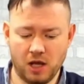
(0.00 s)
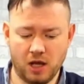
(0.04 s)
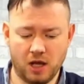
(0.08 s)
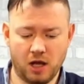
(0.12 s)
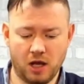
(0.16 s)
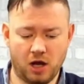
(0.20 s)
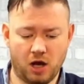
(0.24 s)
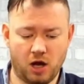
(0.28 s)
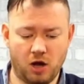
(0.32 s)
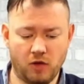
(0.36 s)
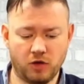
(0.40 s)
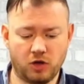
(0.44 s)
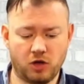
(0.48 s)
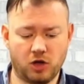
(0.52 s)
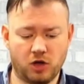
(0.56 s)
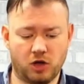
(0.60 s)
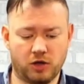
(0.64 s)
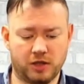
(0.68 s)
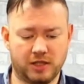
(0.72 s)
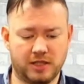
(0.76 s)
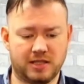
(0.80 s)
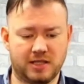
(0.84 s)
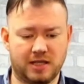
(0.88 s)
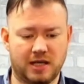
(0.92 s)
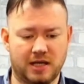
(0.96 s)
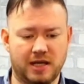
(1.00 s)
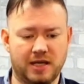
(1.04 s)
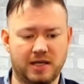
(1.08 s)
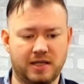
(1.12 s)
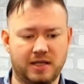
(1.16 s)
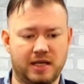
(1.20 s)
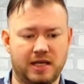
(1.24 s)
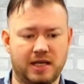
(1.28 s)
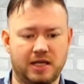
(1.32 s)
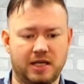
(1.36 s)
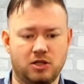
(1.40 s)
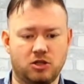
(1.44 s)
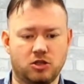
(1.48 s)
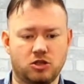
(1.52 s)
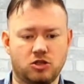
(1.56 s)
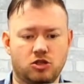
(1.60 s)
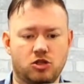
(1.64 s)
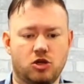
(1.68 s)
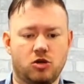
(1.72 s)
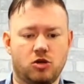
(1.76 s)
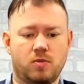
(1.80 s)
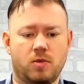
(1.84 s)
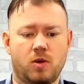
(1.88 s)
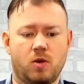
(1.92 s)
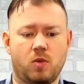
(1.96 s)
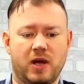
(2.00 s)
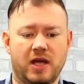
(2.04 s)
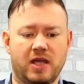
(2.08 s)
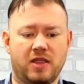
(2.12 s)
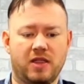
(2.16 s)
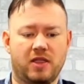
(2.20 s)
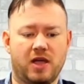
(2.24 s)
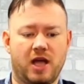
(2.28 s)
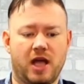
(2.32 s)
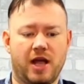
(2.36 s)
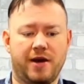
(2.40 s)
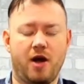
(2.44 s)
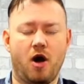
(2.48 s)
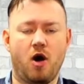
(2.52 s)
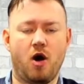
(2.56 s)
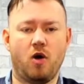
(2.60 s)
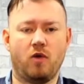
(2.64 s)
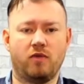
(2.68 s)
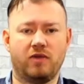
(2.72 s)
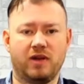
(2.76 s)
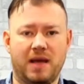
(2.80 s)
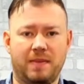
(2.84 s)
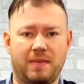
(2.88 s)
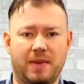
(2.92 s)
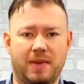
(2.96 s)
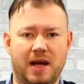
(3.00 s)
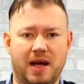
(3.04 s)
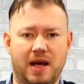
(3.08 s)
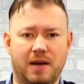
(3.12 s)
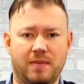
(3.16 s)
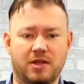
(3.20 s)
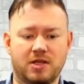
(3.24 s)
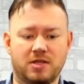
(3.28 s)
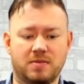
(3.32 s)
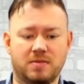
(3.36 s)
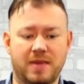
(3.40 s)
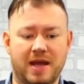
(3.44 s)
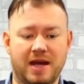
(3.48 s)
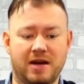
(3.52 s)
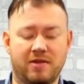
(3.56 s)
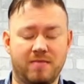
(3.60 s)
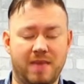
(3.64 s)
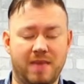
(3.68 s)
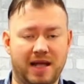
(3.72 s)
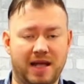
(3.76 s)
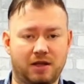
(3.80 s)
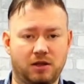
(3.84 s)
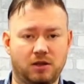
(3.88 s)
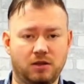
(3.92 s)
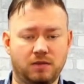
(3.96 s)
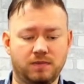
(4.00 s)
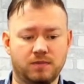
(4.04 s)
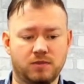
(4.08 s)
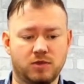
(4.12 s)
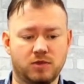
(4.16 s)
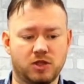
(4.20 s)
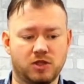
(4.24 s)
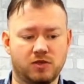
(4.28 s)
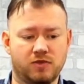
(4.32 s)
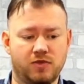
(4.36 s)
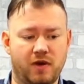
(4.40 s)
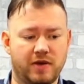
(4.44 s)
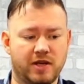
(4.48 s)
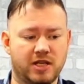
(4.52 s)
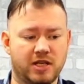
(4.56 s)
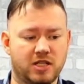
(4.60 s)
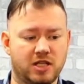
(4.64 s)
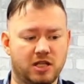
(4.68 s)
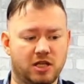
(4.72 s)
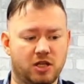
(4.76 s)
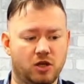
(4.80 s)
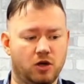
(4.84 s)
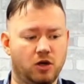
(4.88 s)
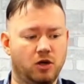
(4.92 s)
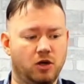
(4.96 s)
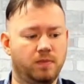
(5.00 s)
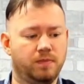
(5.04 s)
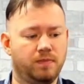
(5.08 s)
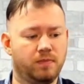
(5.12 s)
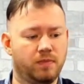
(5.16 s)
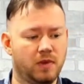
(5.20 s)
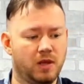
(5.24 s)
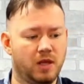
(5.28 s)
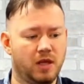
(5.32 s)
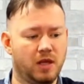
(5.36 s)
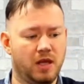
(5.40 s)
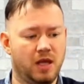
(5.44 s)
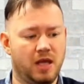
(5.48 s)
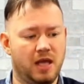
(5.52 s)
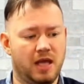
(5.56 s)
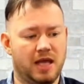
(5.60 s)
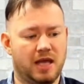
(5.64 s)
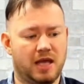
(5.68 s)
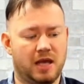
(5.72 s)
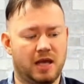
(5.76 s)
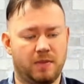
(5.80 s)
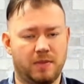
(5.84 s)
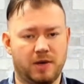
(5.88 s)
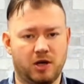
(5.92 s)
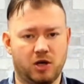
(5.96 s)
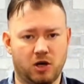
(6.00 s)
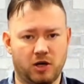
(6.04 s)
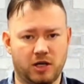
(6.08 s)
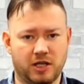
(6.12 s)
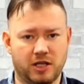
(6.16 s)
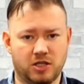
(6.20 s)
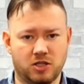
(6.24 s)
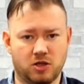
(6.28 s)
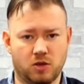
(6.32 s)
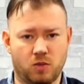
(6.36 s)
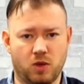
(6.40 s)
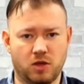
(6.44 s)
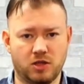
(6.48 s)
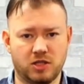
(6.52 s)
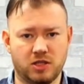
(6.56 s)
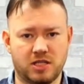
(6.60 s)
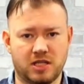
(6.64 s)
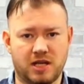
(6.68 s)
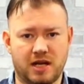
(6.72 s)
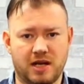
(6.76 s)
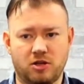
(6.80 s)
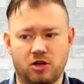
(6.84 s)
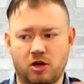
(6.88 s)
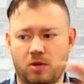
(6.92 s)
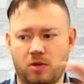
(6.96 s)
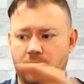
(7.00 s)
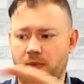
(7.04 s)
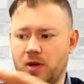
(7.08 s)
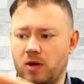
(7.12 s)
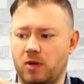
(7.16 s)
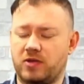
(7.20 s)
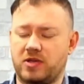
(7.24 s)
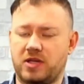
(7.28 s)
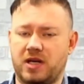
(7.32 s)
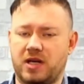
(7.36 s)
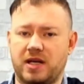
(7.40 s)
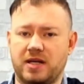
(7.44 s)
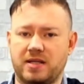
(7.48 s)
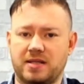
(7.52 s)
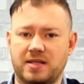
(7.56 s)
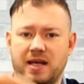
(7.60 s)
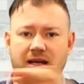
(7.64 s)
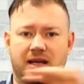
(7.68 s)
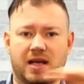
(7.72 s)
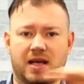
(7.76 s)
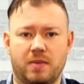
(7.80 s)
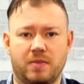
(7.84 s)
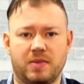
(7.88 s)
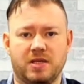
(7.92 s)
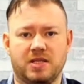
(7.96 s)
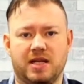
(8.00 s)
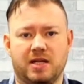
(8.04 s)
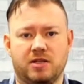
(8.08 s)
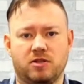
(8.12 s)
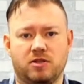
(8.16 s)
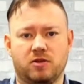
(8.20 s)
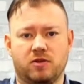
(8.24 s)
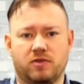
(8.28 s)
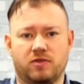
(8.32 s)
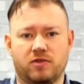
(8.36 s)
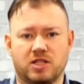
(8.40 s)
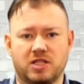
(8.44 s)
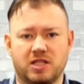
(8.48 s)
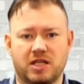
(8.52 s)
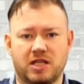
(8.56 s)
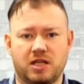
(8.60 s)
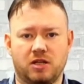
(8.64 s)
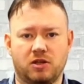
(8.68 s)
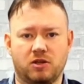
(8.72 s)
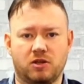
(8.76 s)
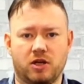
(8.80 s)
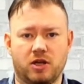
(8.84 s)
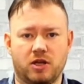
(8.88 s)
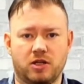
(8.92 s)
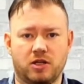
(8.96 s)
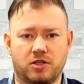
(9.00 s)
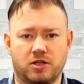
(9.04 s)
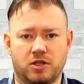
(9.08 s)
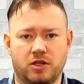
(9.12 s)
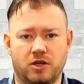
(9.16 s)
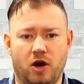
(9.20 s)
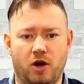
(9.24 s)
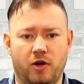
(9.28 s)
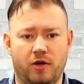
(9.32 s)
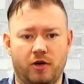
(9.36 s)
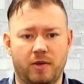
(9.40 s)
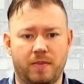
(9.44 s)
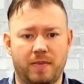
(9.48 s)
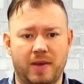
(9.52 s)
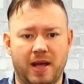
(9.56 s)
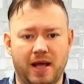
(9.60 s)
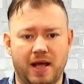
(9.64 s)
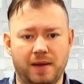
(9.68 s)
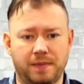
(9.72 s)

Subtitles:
On the cording side, it does come with an overlap arm that's made of metal, so it's very secure. It can be corded to one side or both sides and can be set up for a single curtain or a pair.